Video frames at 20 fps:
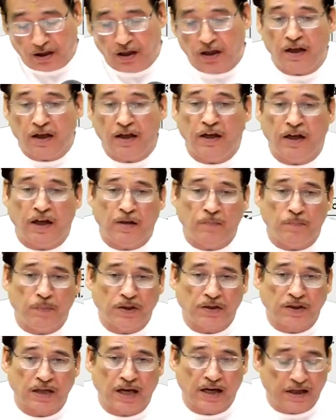and
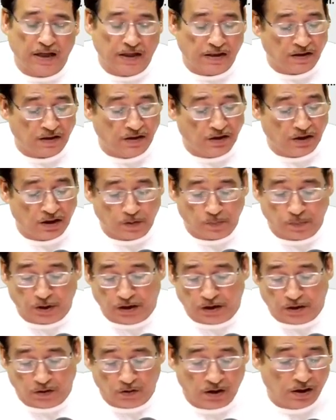besides, in this
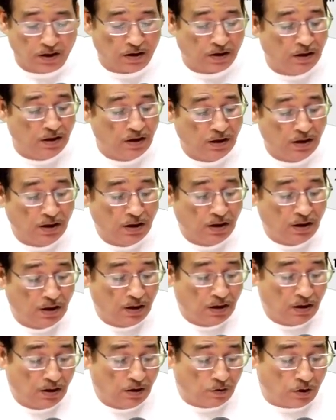particular
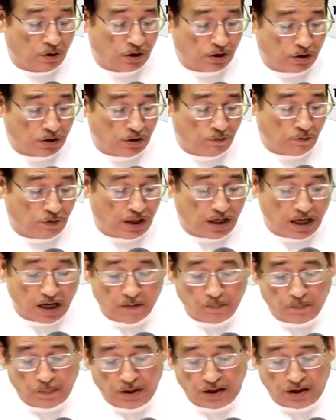question, we
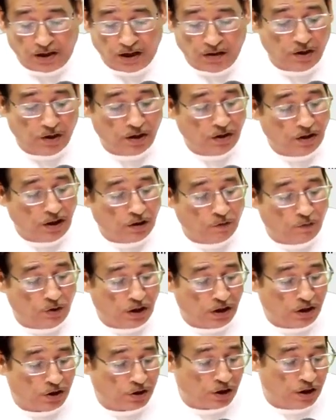have been given
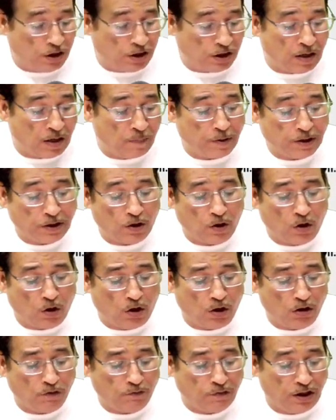equity share capital.
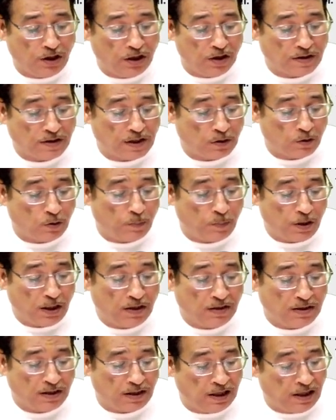All figures are
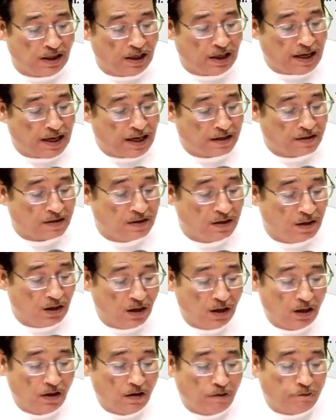rupees in lakhs,
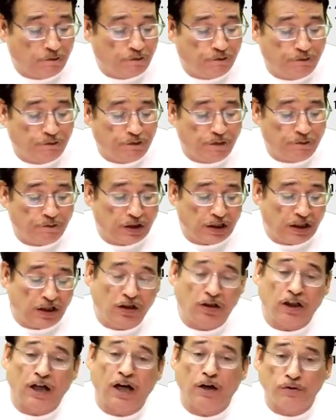
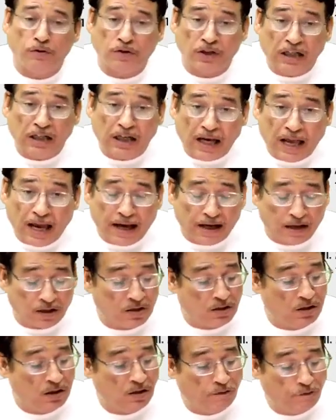50,000
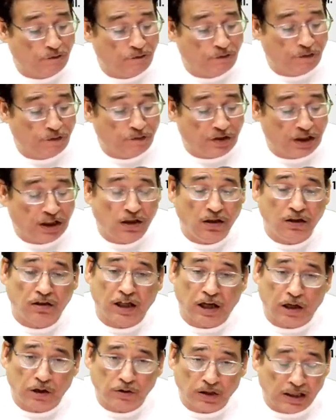lakhs.
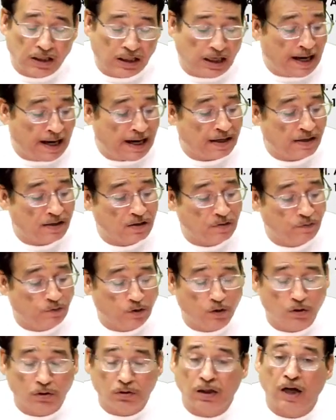15,000 lakhs,
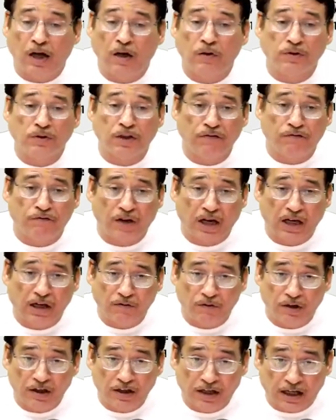
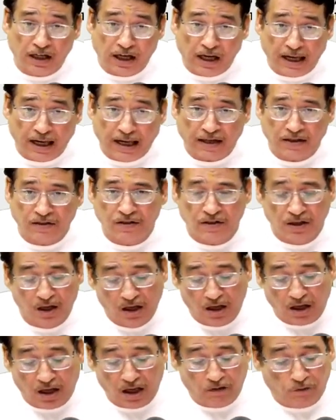4,500 lakhs,
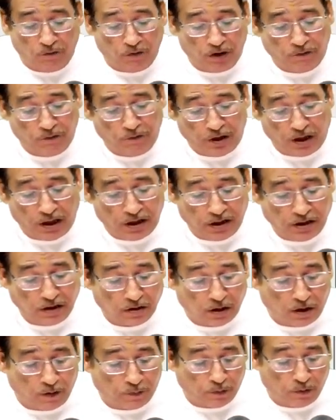and one figure is
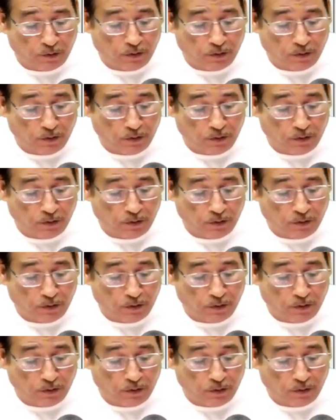of,